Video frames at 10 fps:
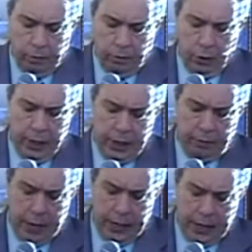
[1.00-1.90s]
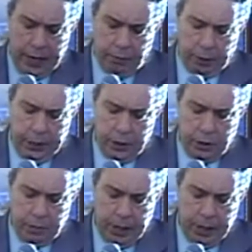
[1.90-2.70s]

For if I yet pleased